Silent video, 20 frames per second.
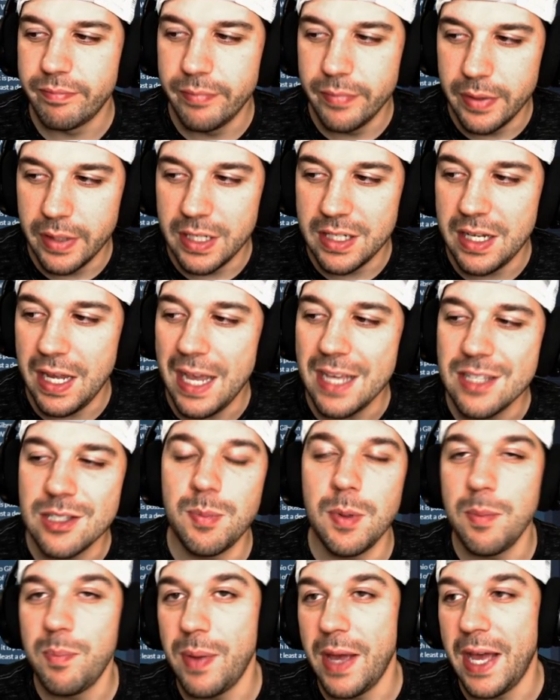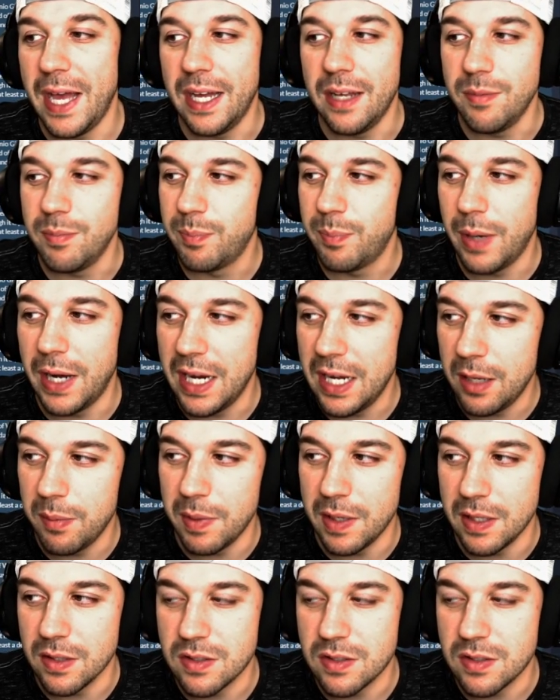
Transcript: He hasn't been bad by any means.